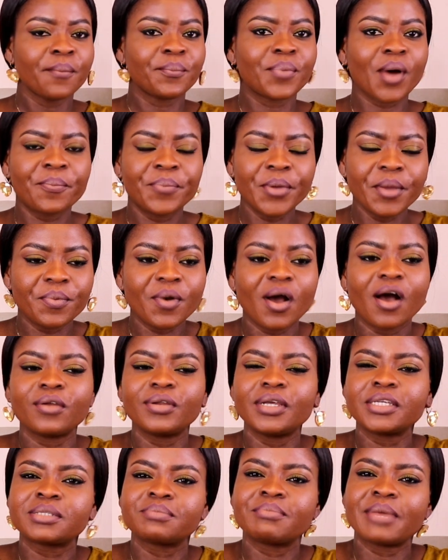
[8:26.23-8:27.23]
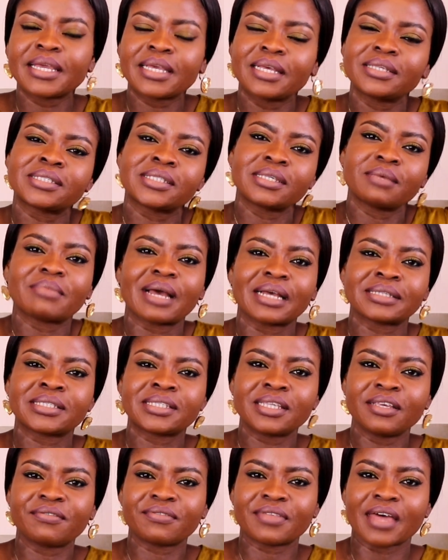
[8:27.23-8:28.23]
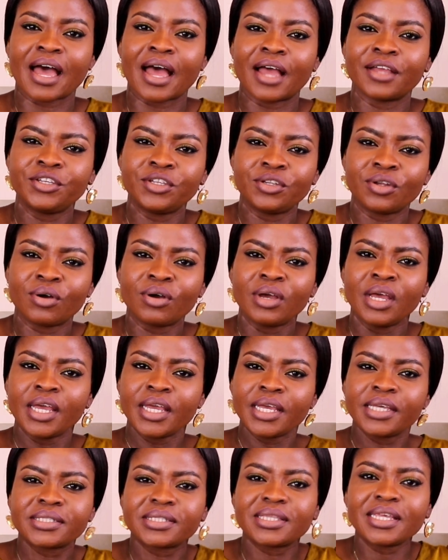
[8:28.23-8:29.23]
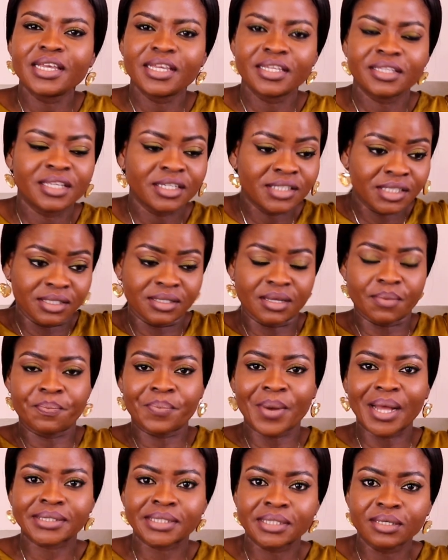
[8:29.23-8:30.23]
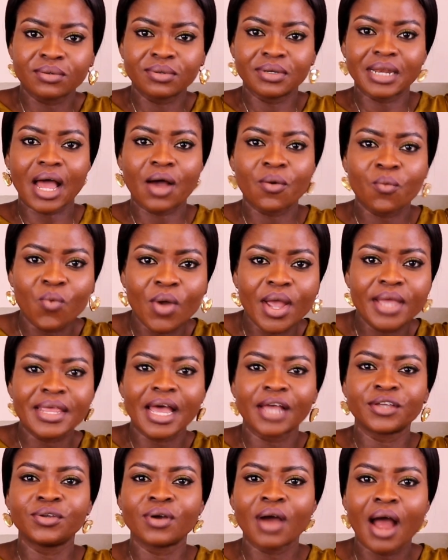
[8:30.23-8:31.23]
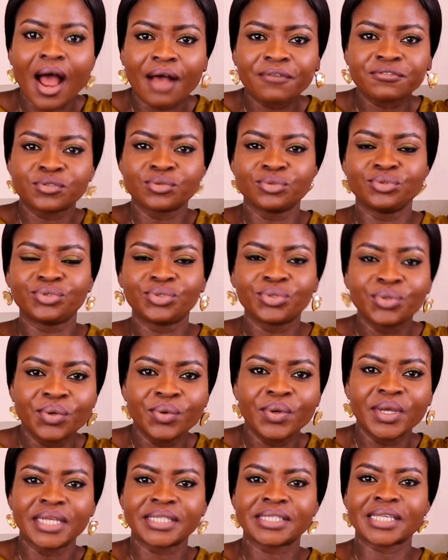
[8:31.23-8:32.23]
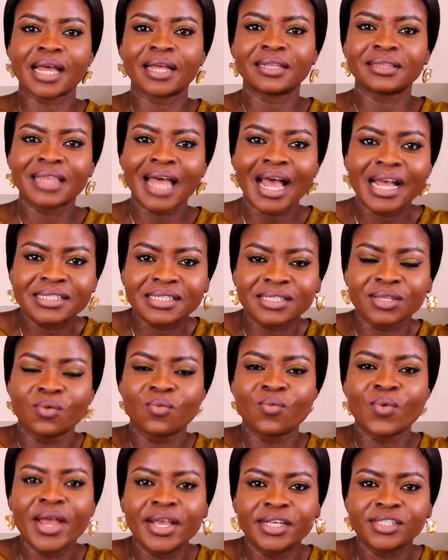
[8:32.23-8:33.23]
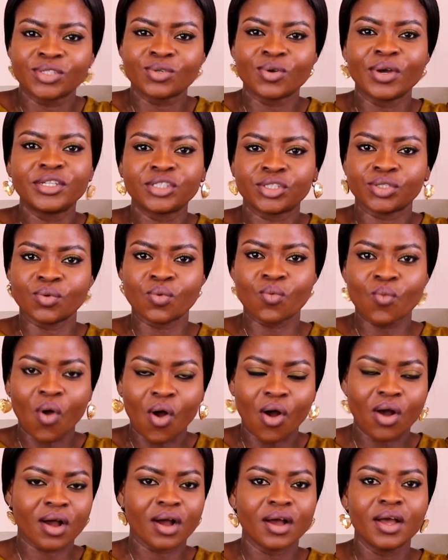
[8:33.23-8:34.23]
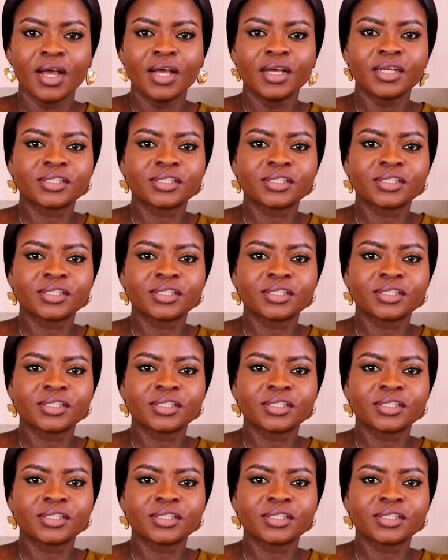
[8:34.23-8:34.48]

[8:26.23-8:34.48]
But people always make it seem as if that, you know, this is a particular way that you have to do it, and that's the way it's going to work.